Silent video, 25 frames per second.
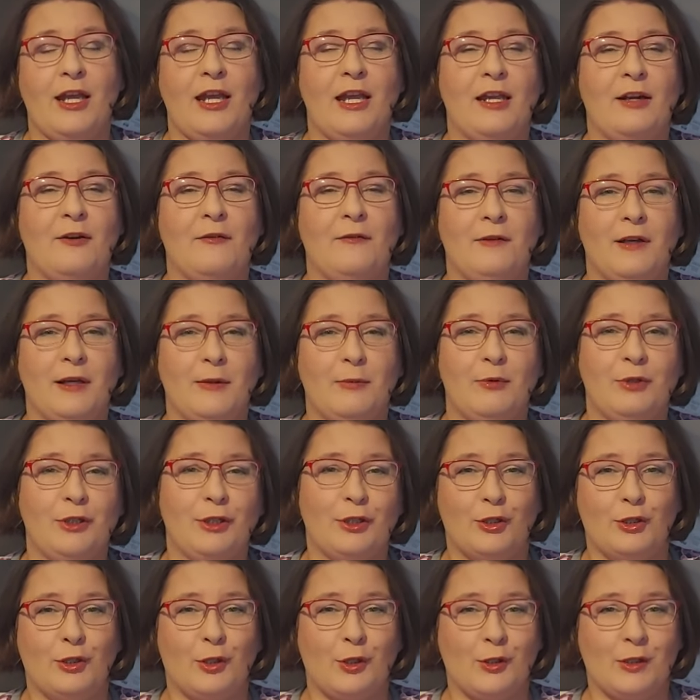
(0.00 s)
Her
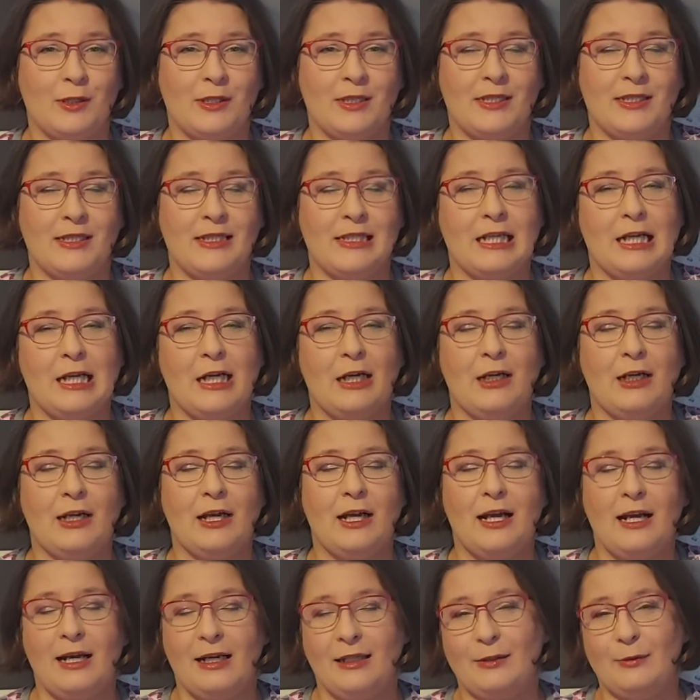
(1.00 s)
fabric choices are
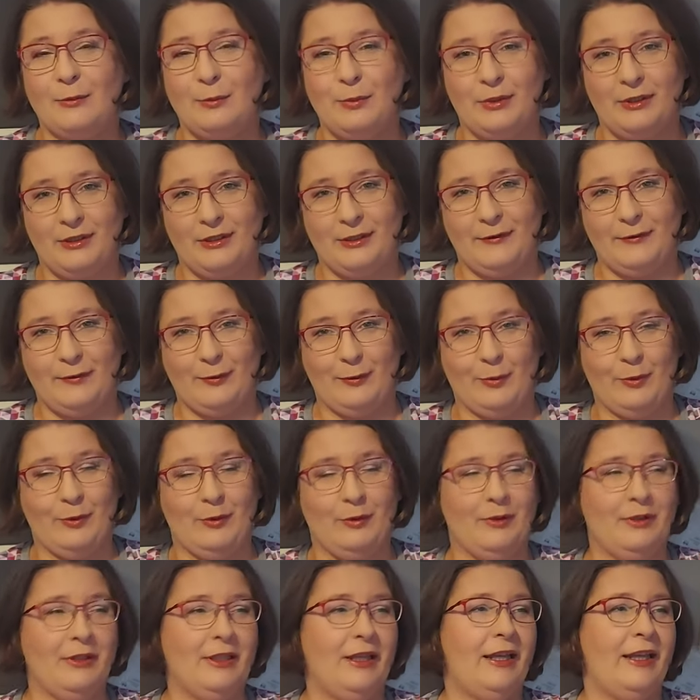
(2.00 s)

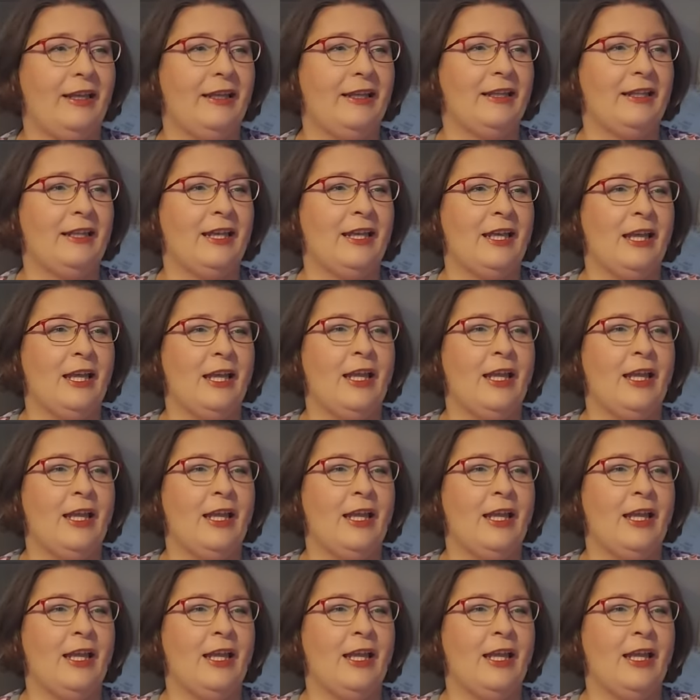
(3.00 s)
unbelievable, and